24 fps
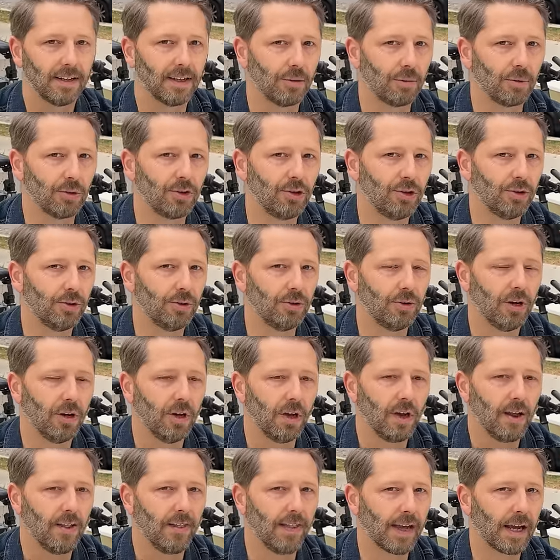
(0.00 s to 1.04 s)
Number two,
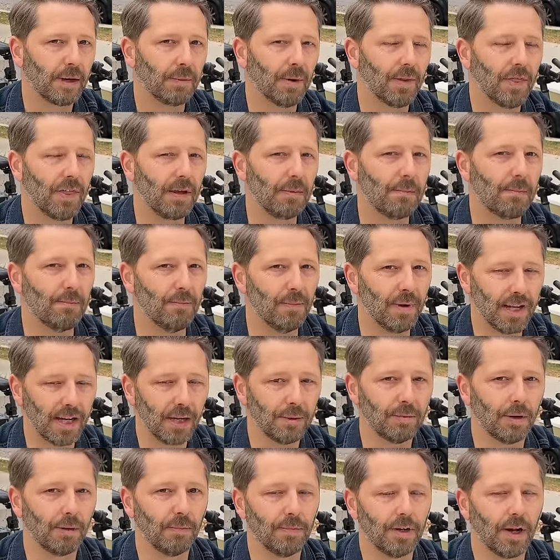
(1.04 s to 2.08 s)
think about the
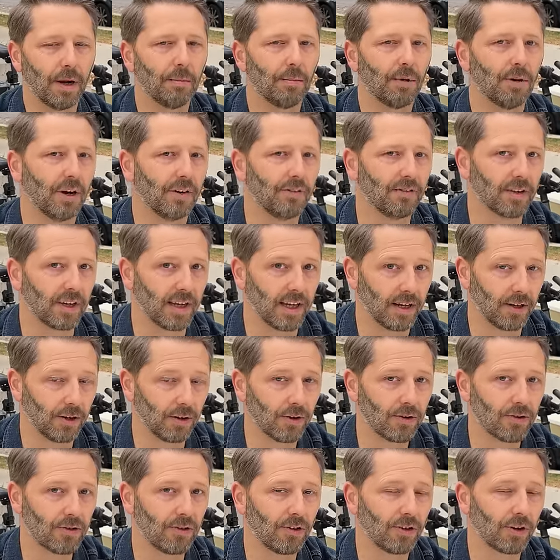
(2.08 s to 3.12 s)
minimum number of
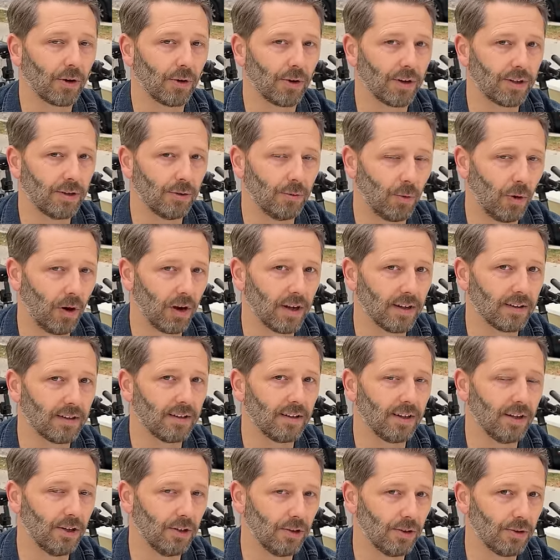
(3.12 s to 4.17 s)
gears you're going to want
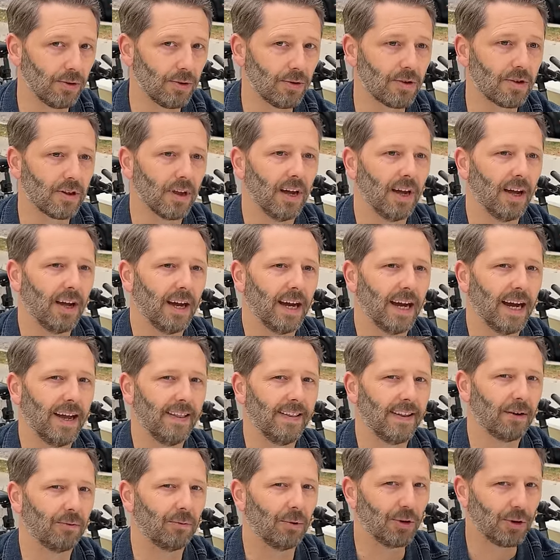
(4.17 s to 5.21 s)
to use
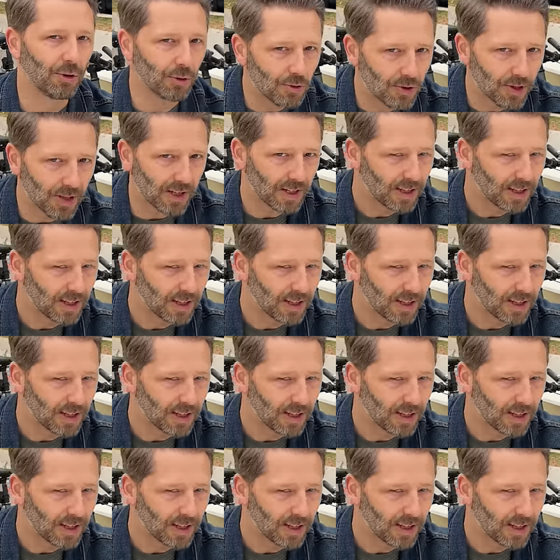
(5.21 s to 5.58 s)
and then reduce it a